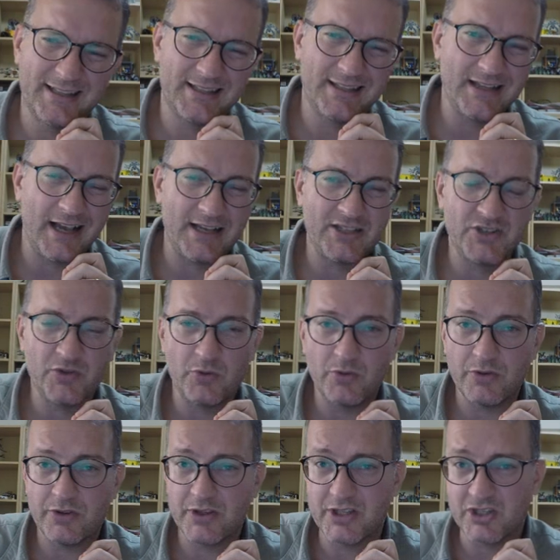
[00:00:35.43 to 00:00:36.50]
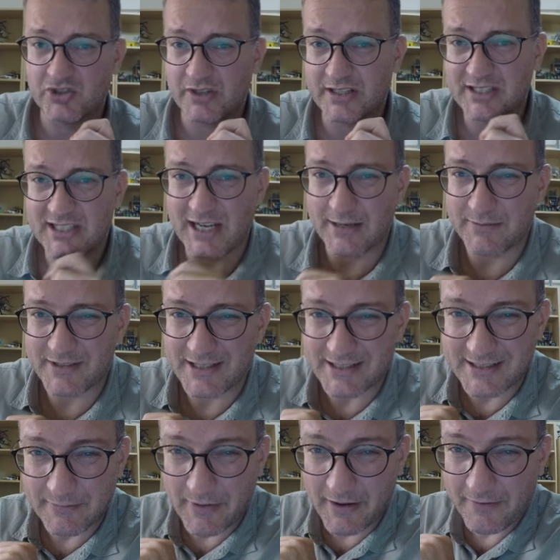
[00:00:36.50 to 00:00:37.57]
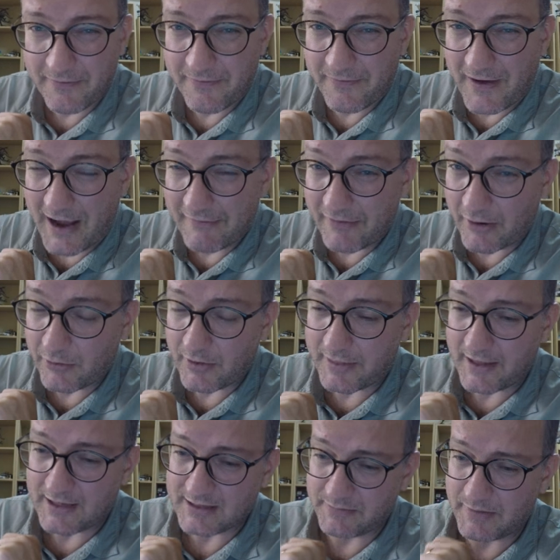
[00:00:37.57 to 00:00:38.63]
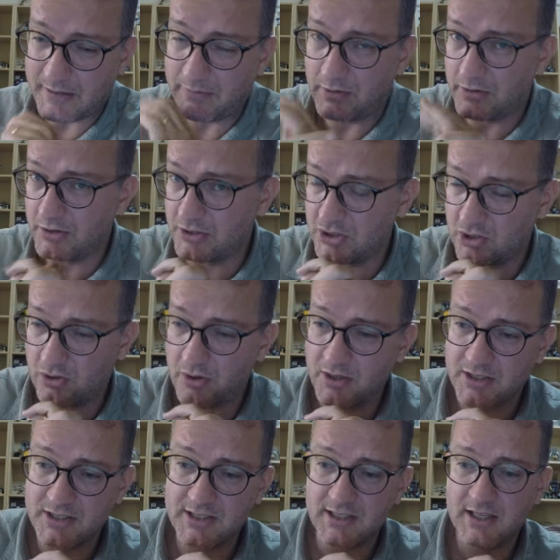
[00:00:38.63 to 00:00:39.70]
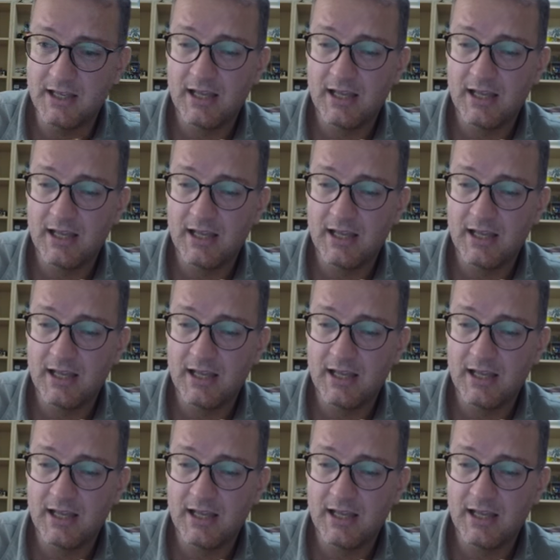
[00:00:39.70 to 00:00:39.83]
I saw on the Straits Times it says about 500,000 people are going to cross.